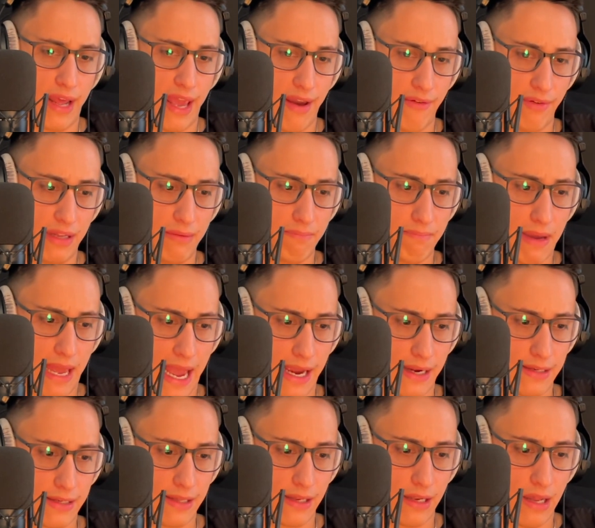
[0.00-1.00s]
to have an
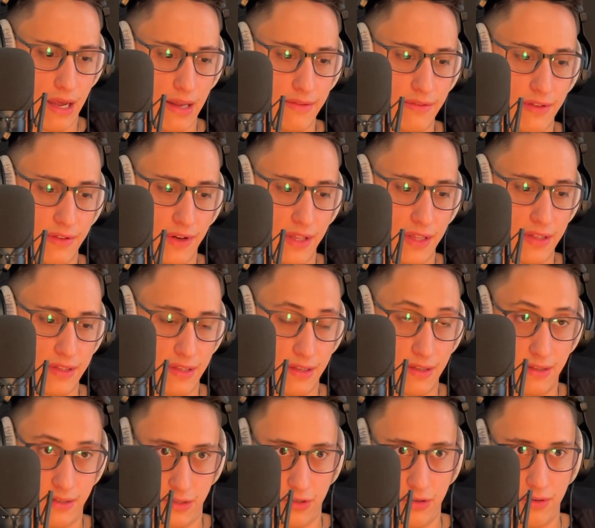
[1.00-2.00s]
impact in the lives of others,
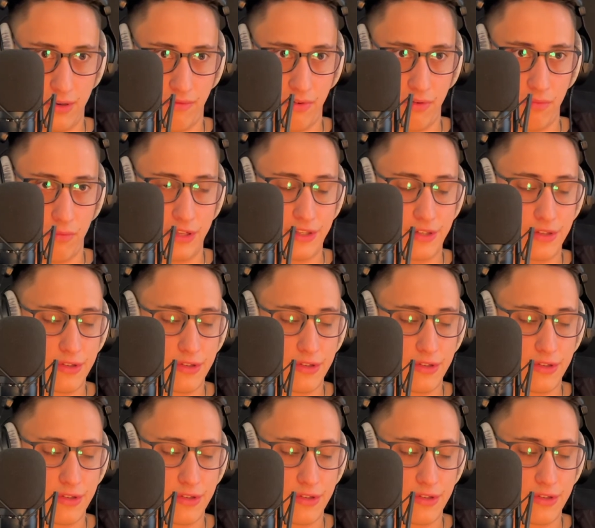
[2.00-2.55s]
is two different ones.